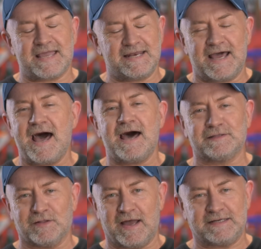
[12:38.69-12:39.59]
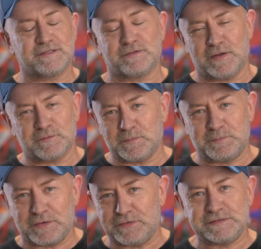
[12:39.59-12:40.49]
and a hard line to the local
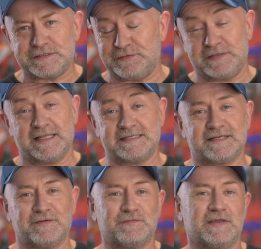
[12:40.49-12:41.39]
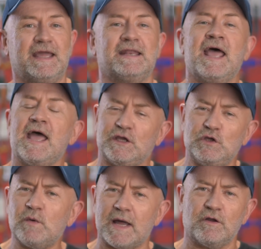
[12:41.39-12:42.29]
burns unit, let's not forget,
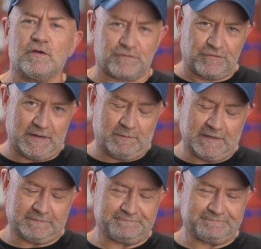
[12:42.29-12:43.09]
you are not dreaming.